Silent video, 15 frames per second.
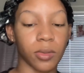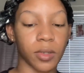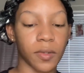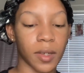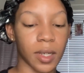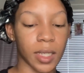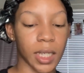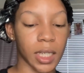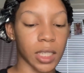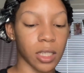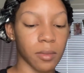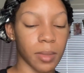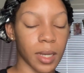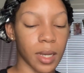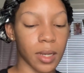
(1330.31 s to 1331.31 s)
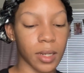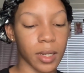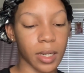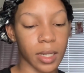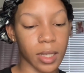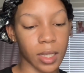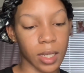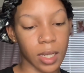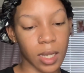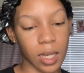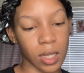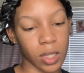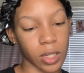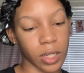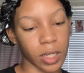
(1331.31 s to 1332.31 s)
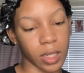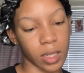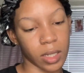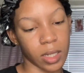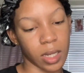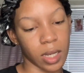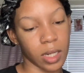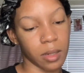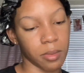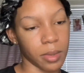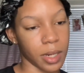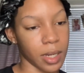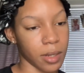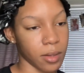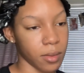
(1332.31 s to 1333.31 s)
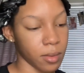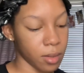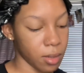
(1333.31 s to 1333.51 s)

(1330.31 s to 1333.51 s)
Foundation Powder in the color Honey Brown.